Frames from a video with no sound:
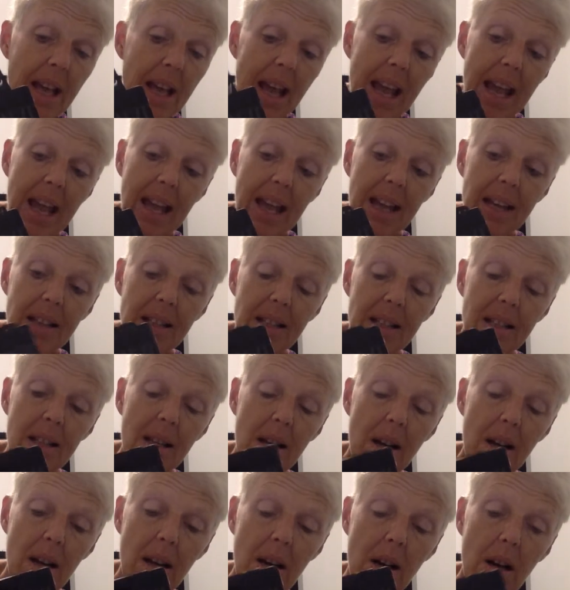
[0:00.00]
And
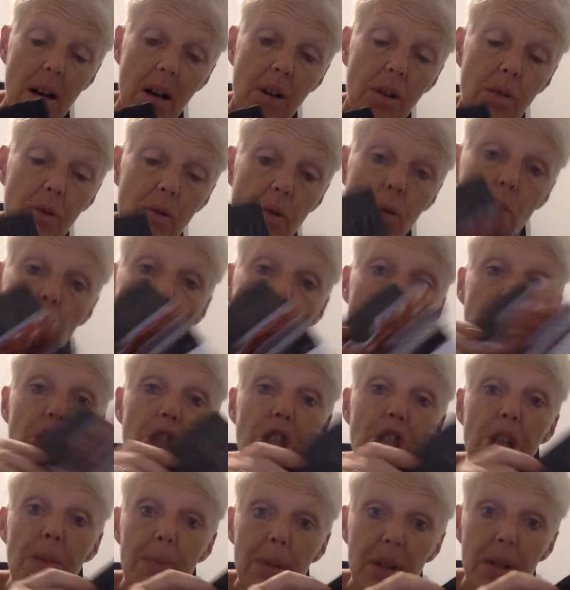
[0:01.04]
on the way
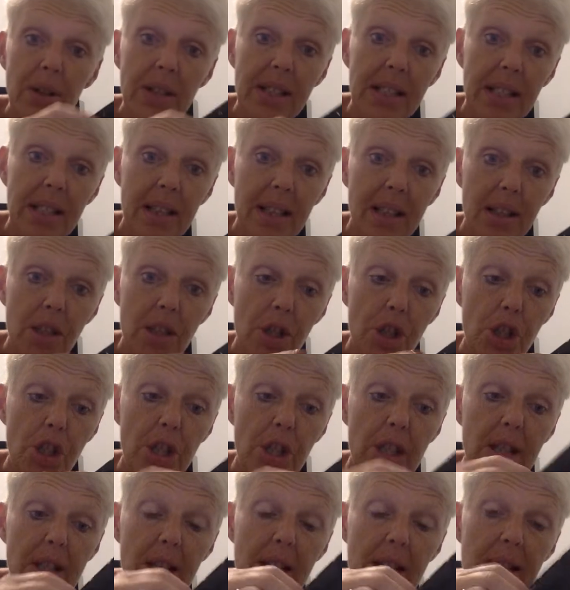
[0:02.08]
she builds it,
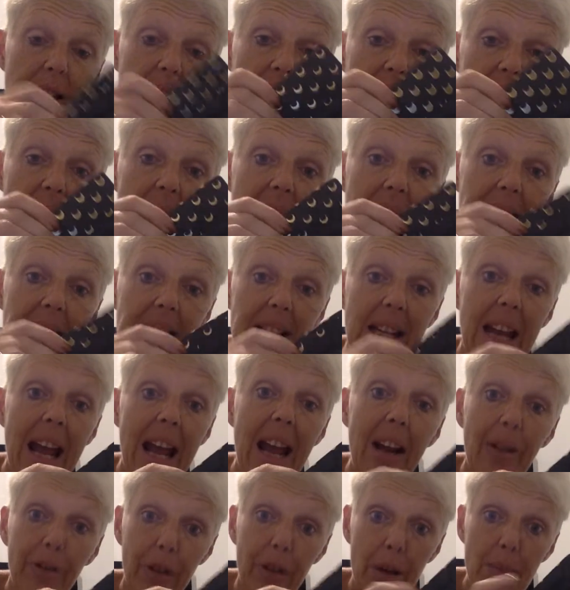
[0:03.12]
she does tags in
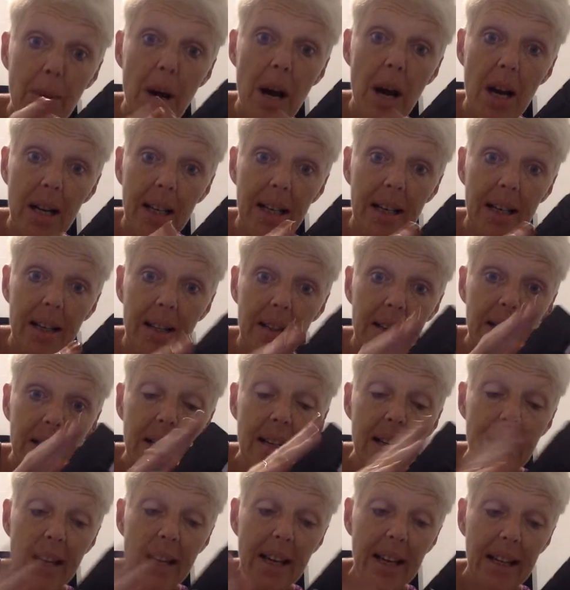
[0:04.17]
every pocket
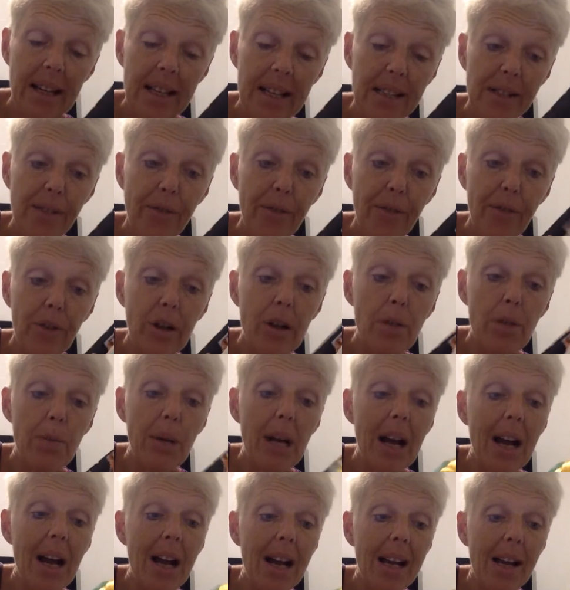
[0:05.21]
and has a frill, but
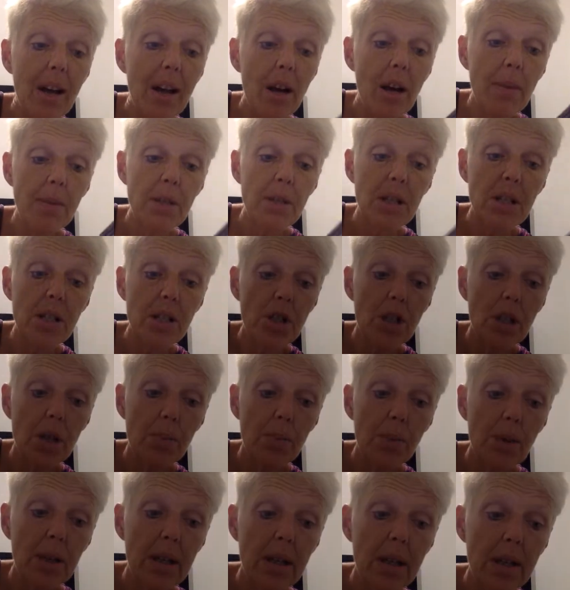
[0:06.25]
I opted to just
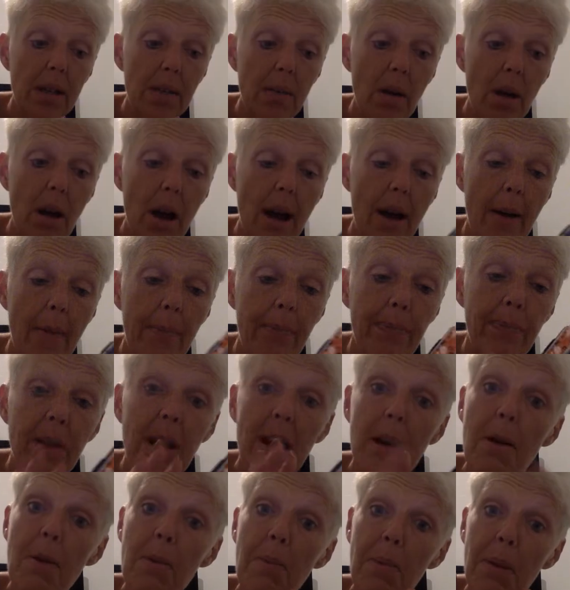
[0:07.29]
put in
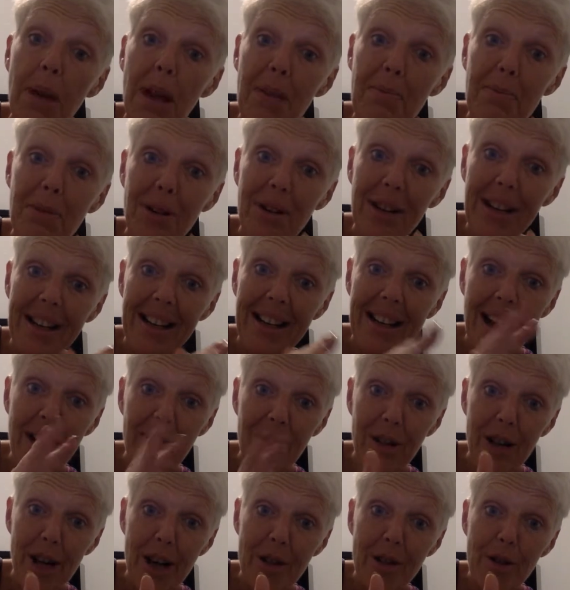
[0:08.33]
paper in
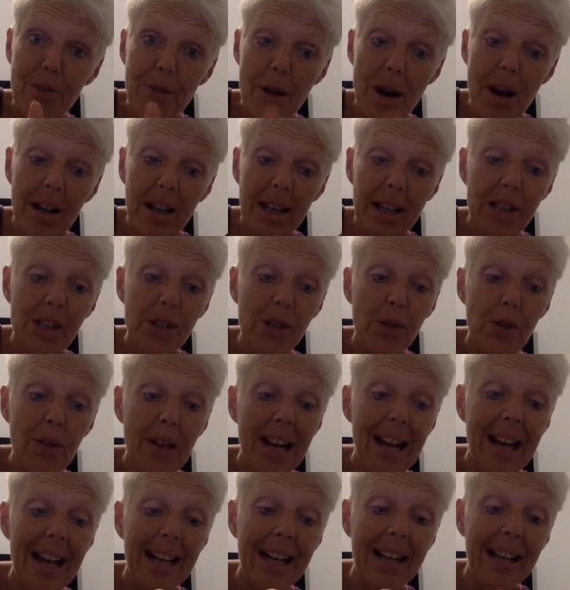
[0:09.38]
every other pocket so that
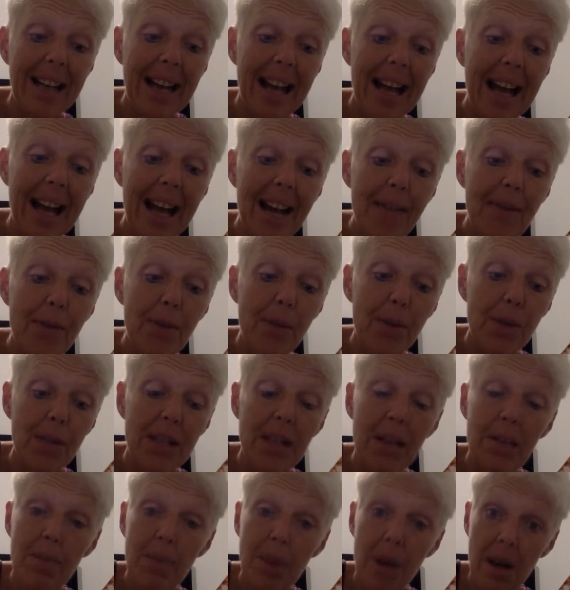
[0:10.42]
I could have those
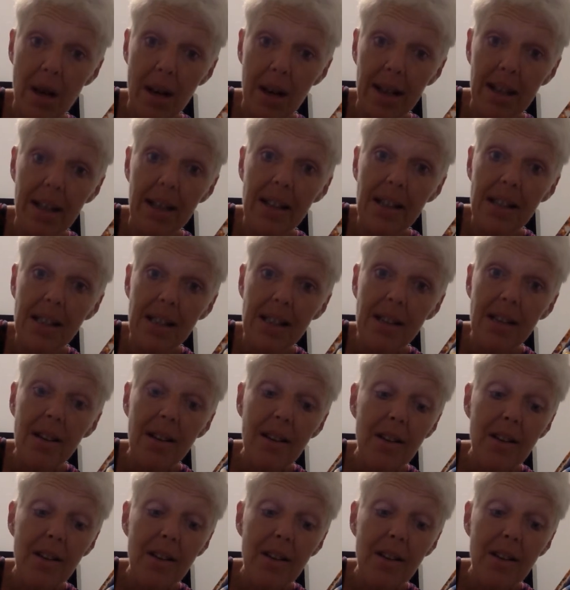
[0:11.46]
deep pockets